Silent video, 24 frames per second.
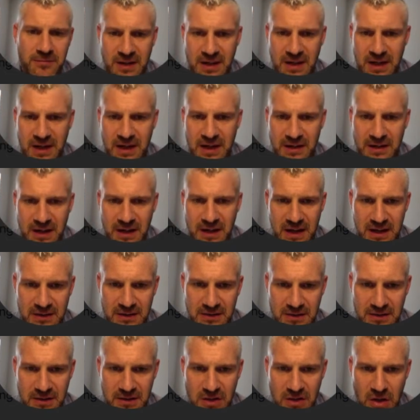Okay,
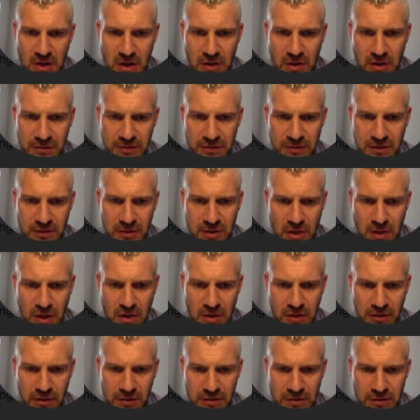again, calls.
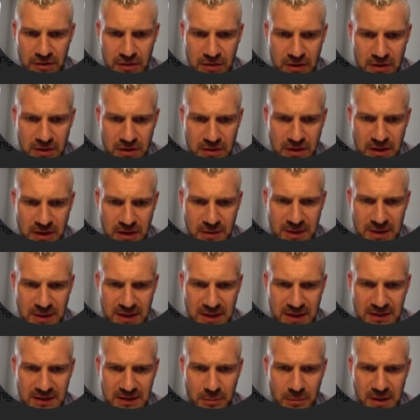Try to make it a
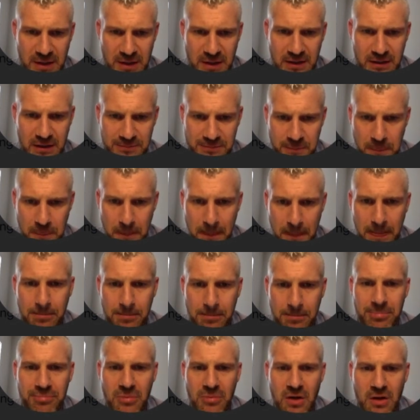little bigger.
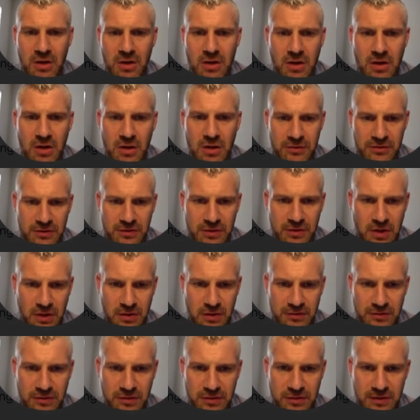Calls and
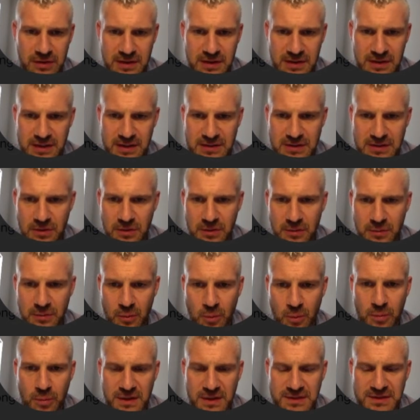calls. So
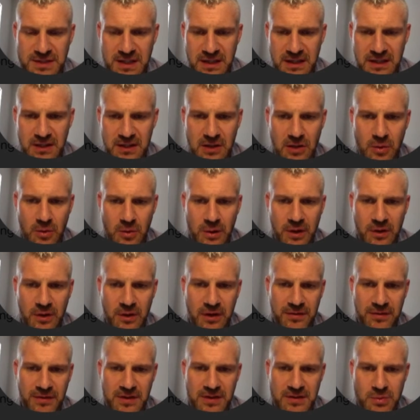a second ago we were
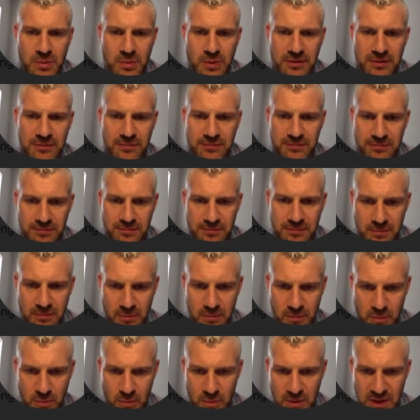on this one,
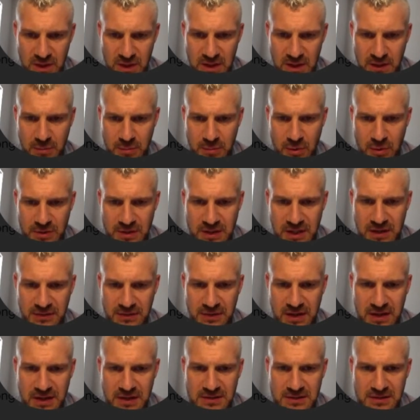and it broke down
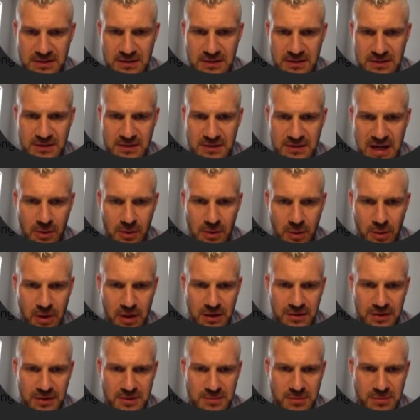these. Now we're
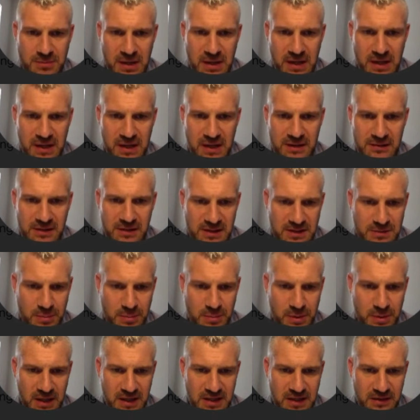on this button, and it's
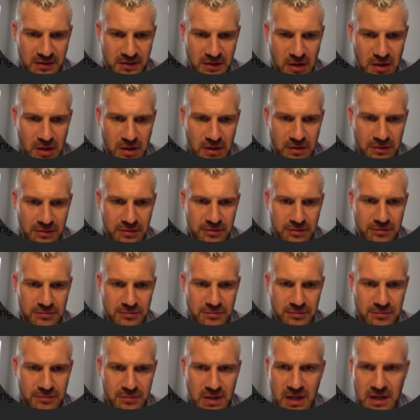breaking down the calls.
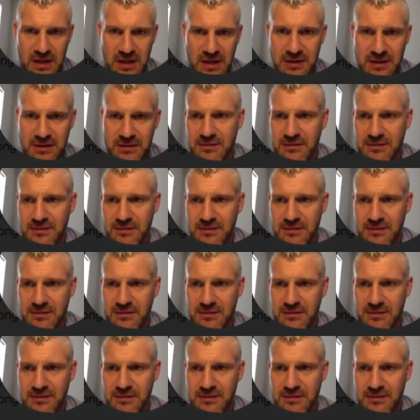Okay.